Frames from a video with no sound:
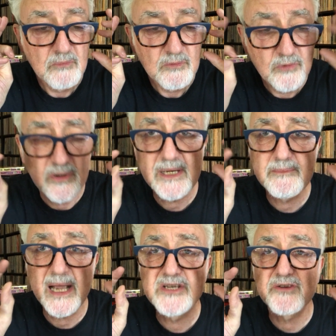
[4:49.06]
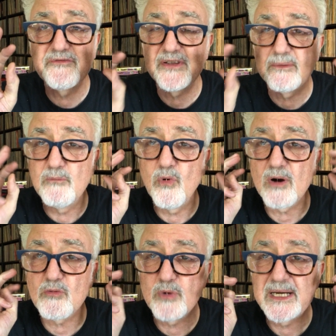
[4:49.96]
Rudy made you feel
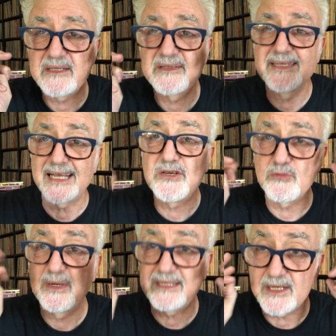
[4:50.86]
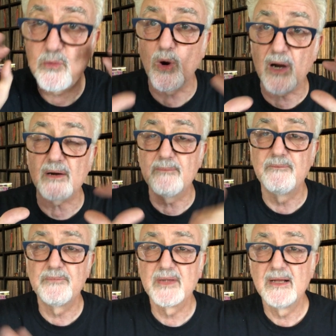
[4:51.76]
more real than you really were.
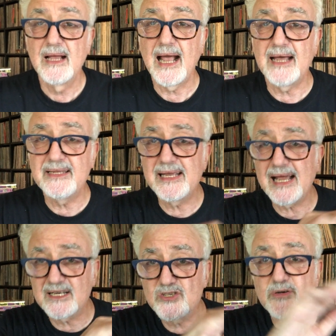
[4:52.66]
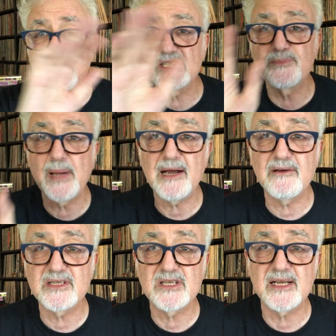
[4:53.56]
And they had a
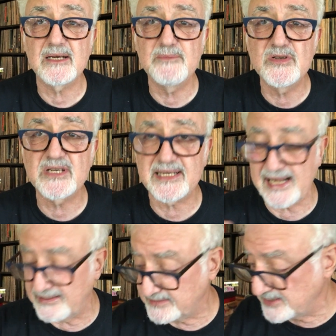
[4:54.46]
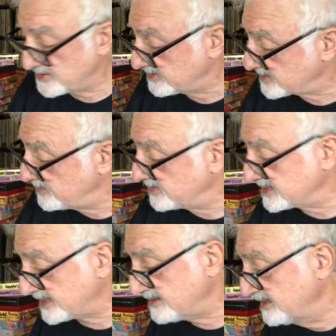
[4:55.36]
transparency and a musicality to his music.